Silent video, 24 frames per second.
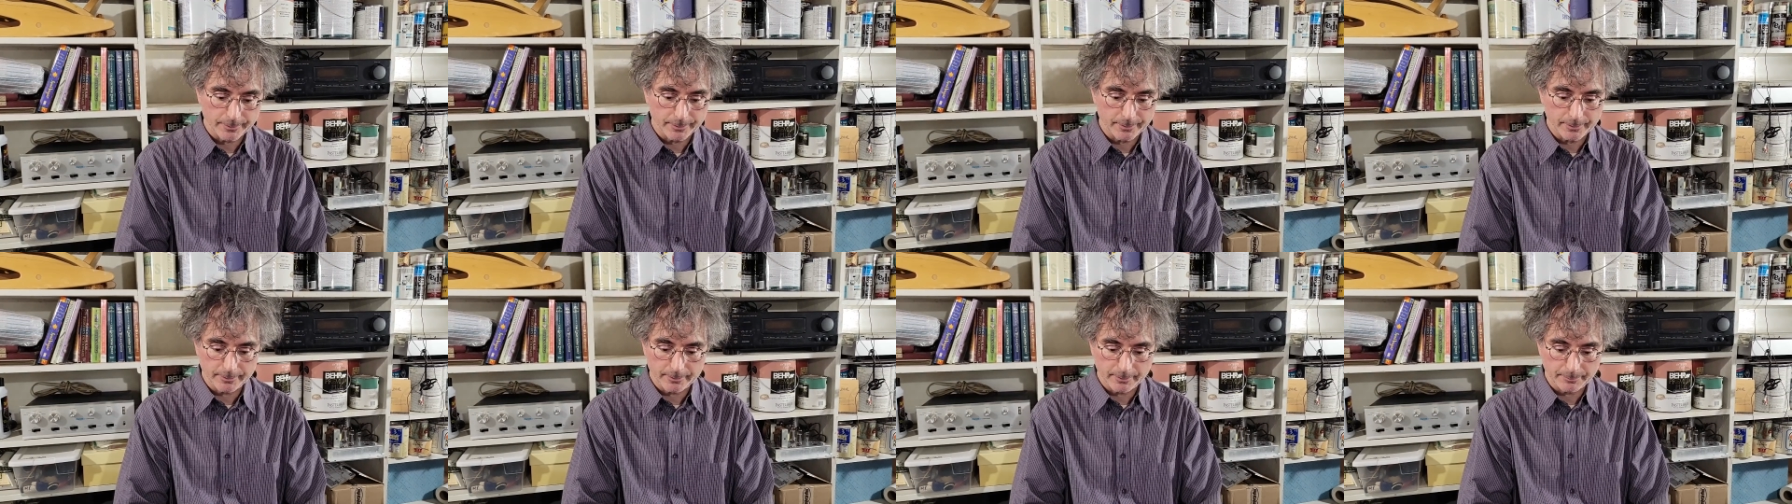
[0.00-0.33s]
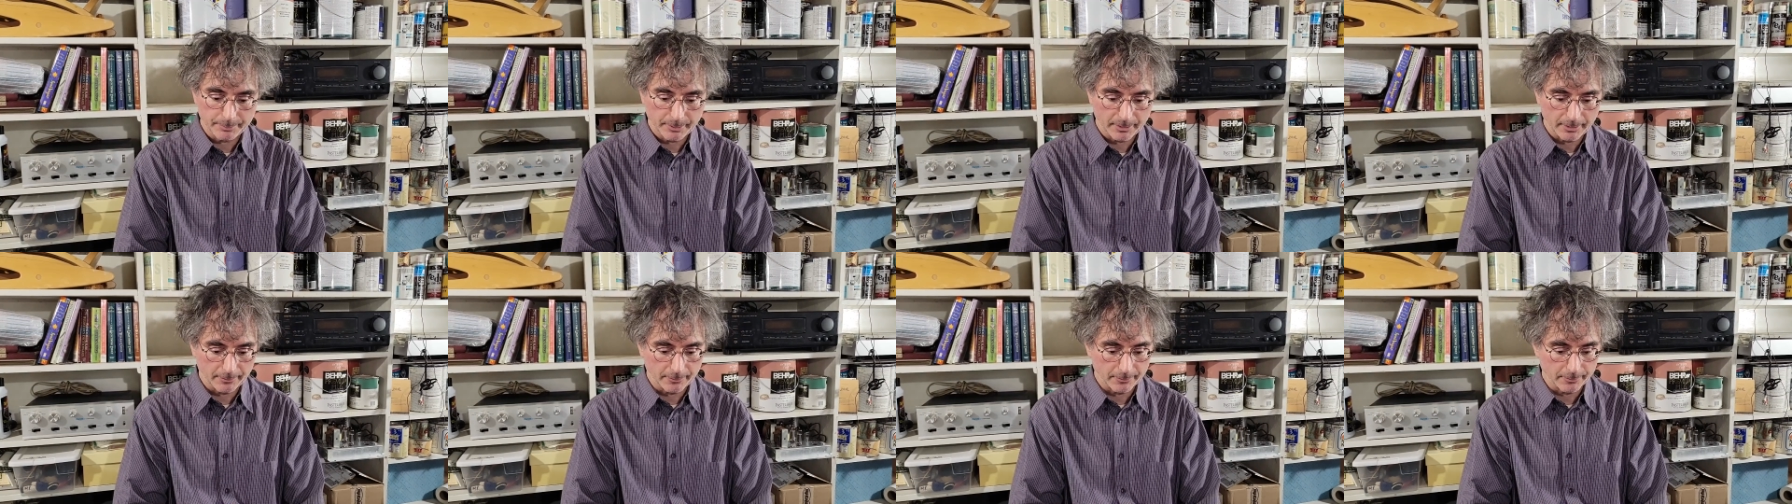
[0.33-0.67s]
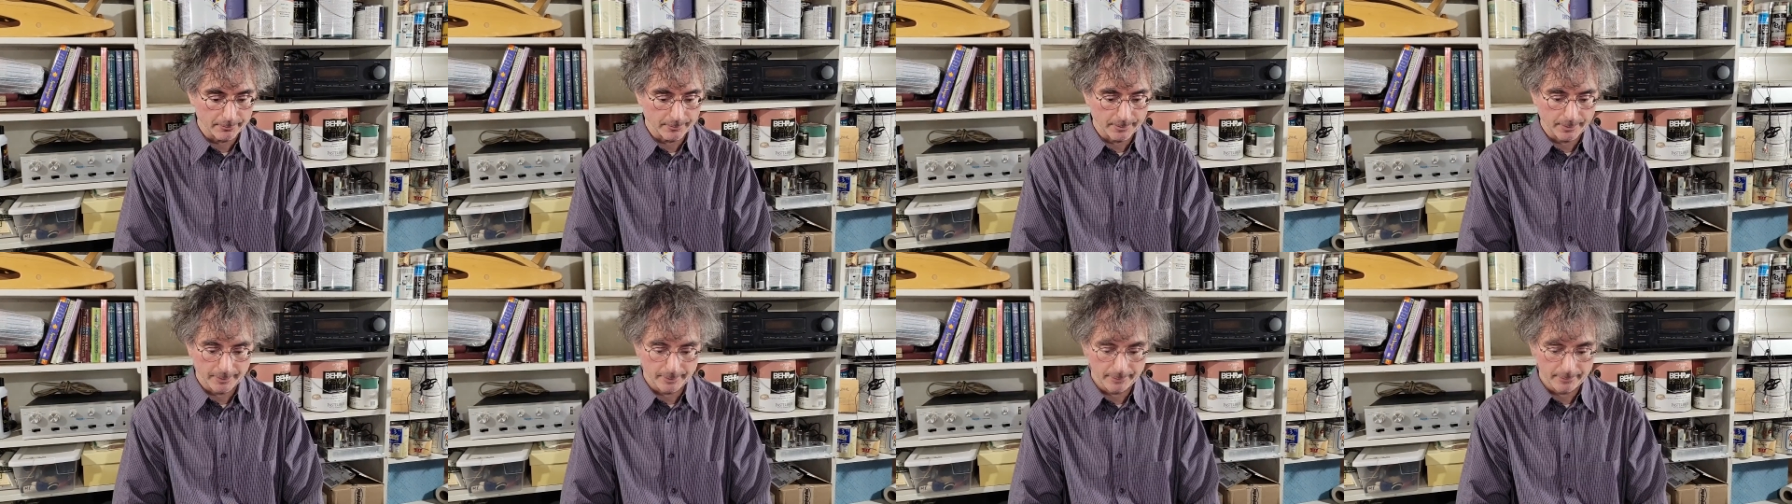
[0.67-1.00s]
than the power
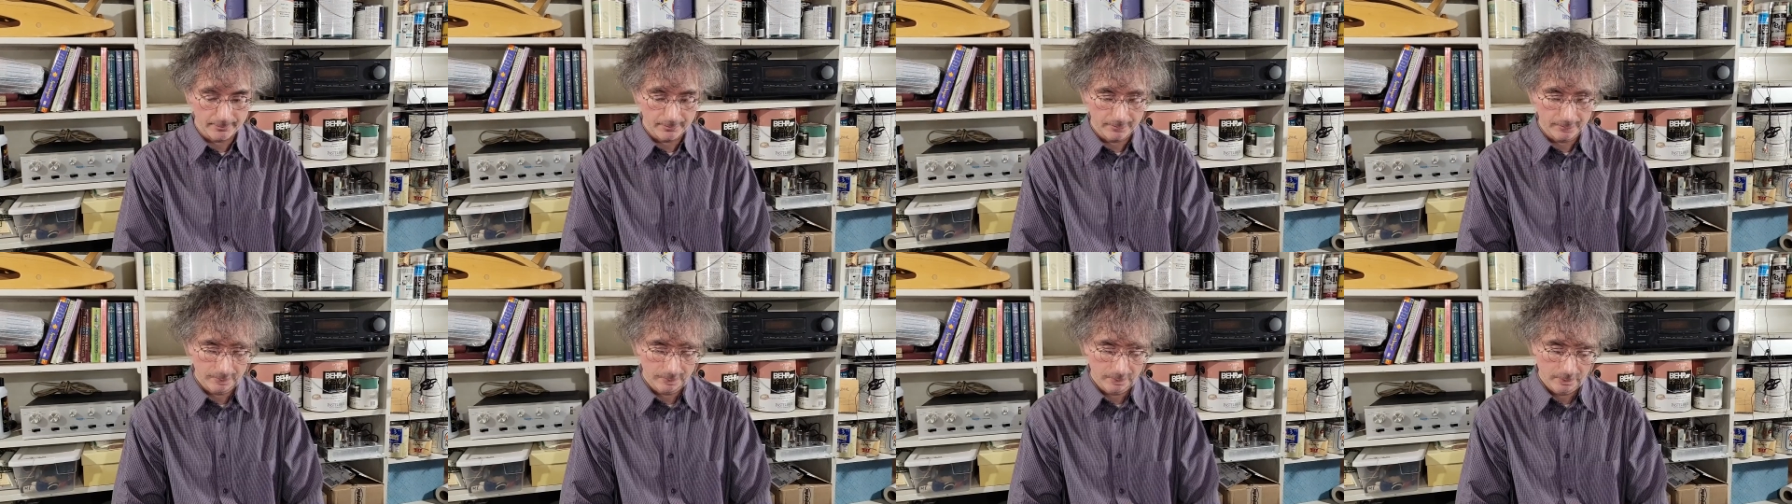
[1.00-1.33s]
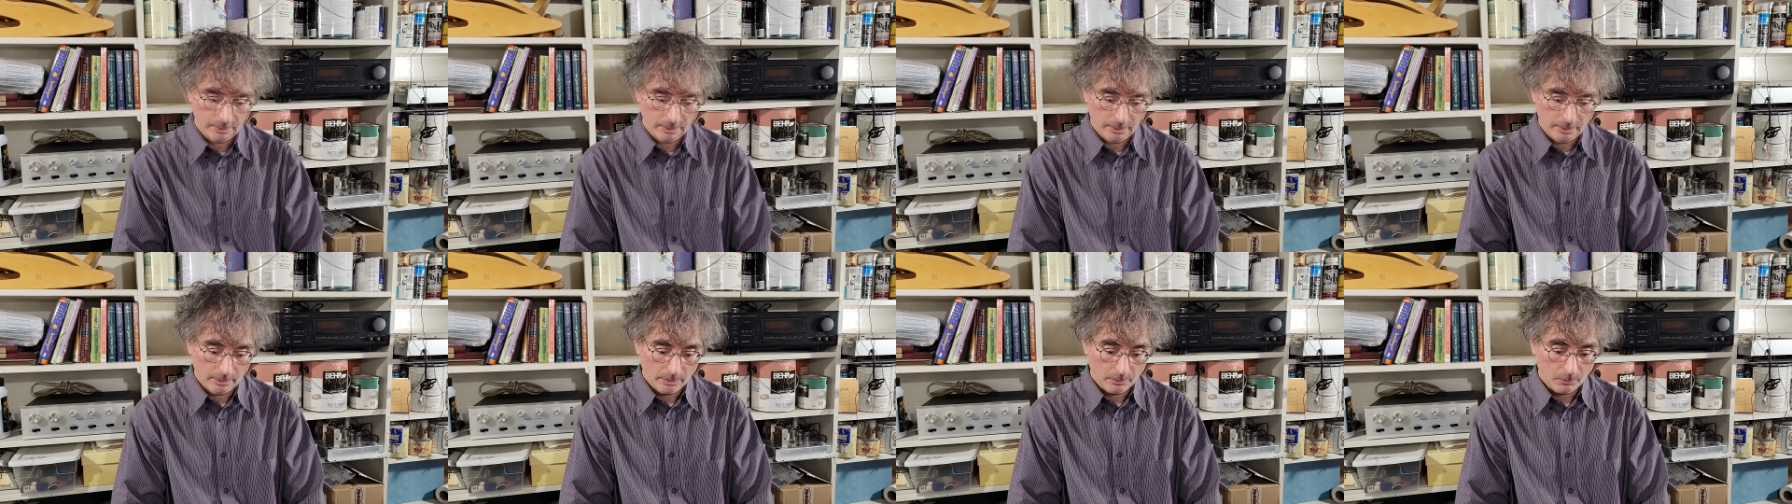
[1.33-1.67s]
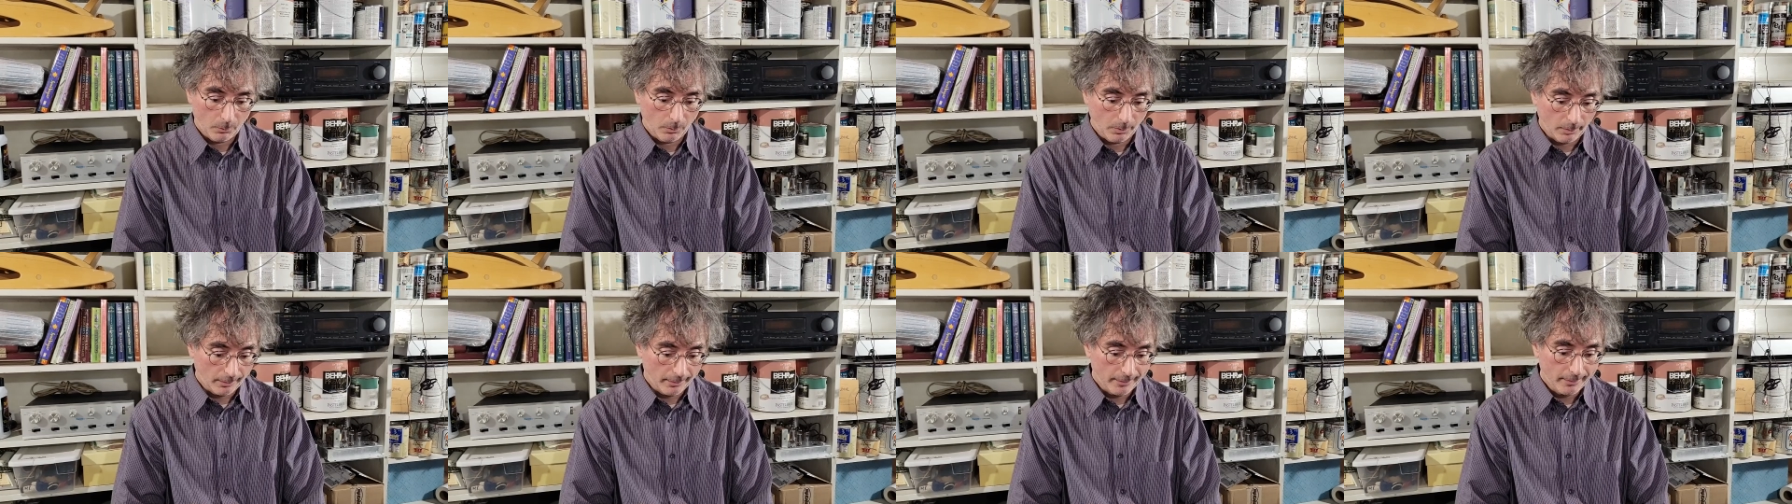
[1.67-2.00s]
rating.
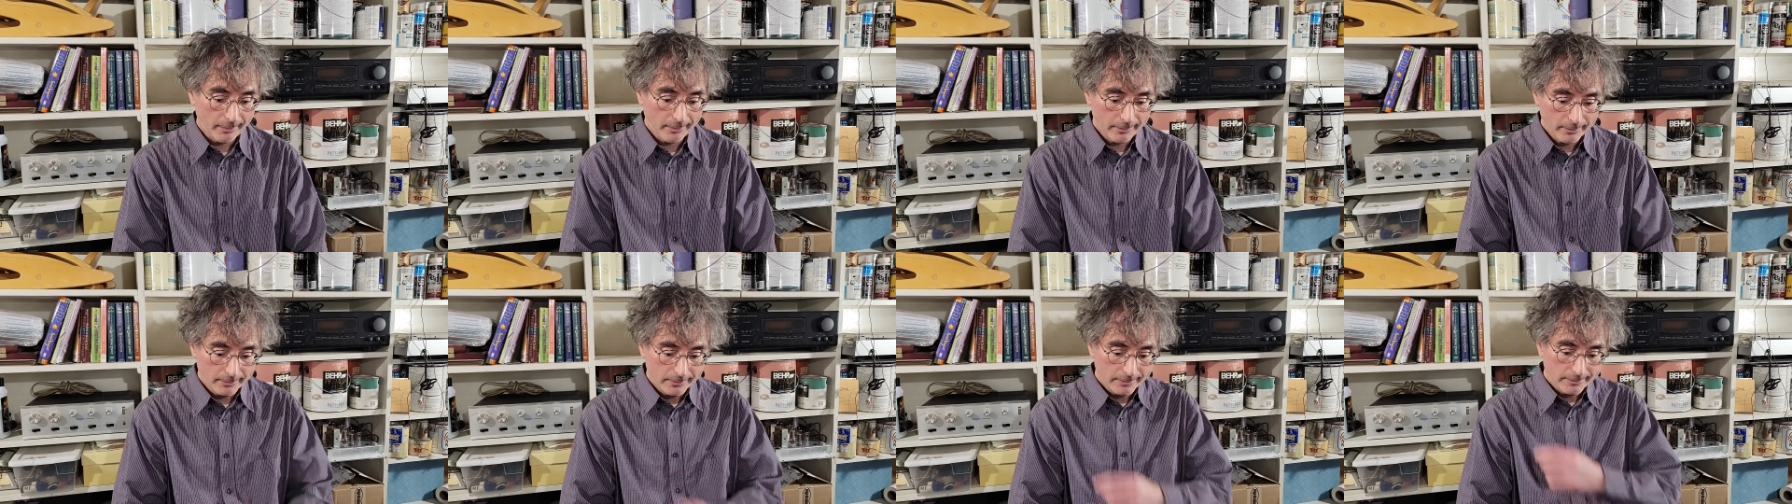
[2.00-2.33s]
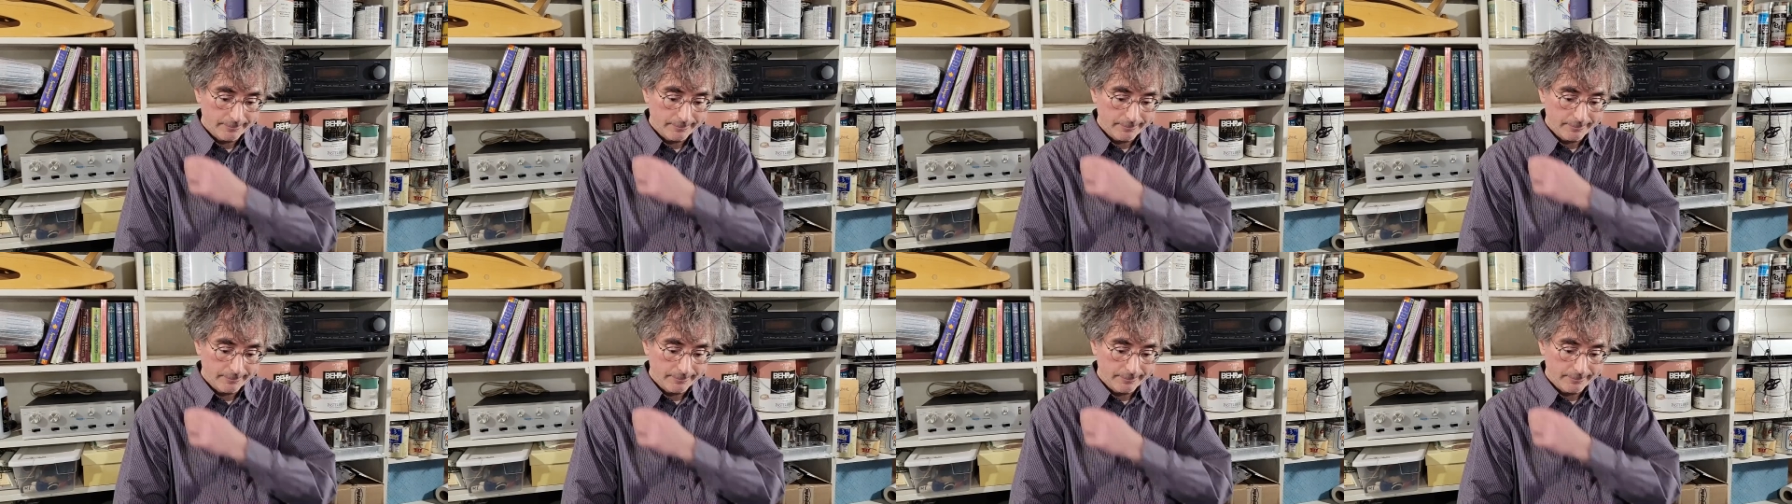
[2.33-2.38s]
Why?